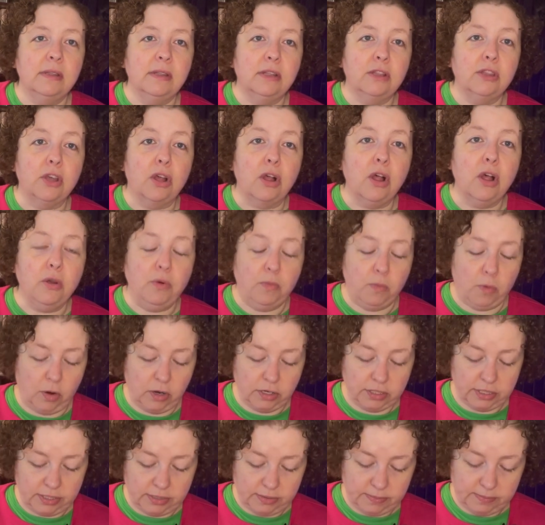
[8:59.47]
the Clone
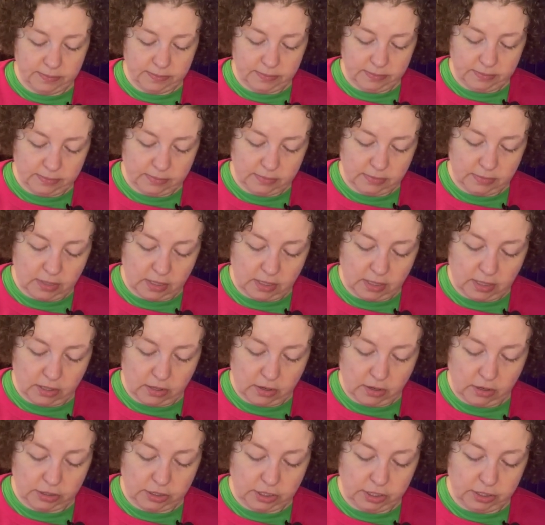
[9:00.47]
Wars
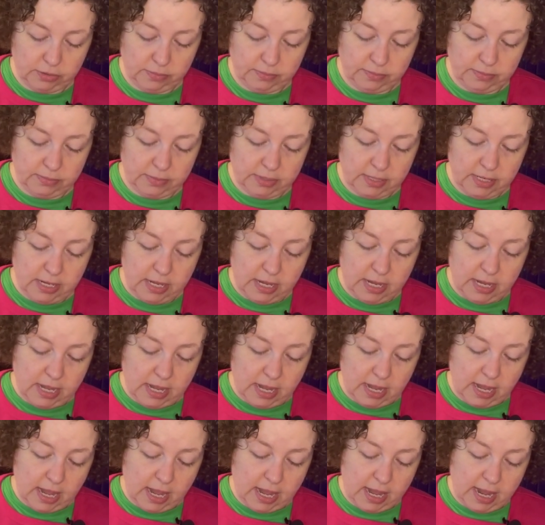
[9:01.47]
cartoon.
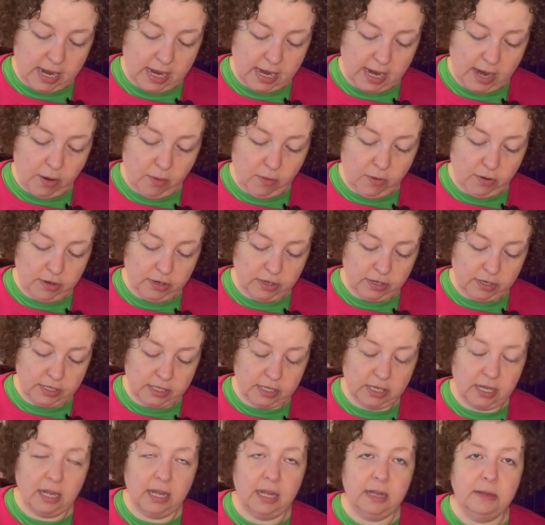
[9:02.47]
And I ordered
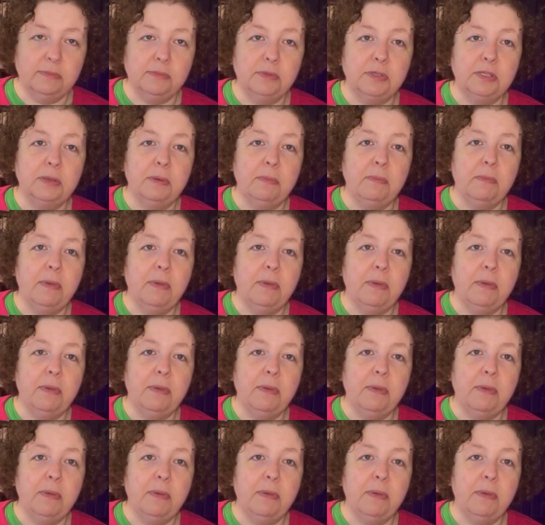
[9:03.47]
some